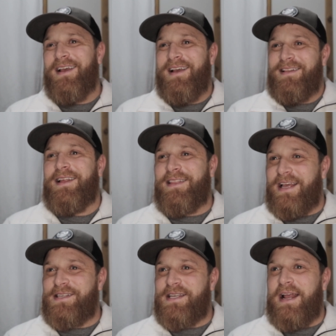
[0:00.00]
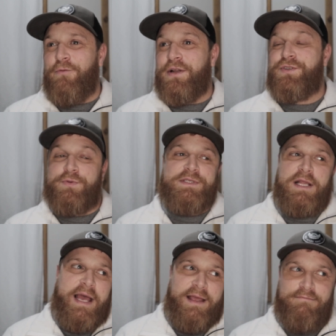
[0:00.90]
That's that awesome. they said, which was
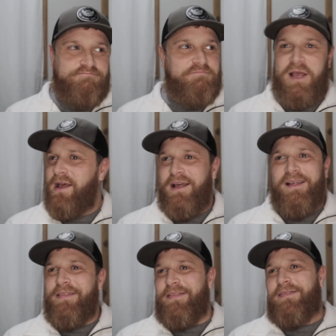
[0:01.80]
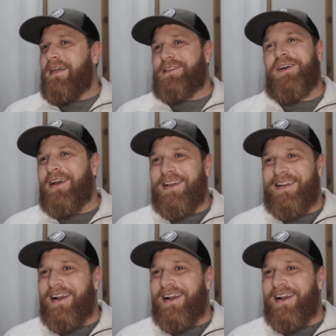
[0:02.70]
like, that's all I could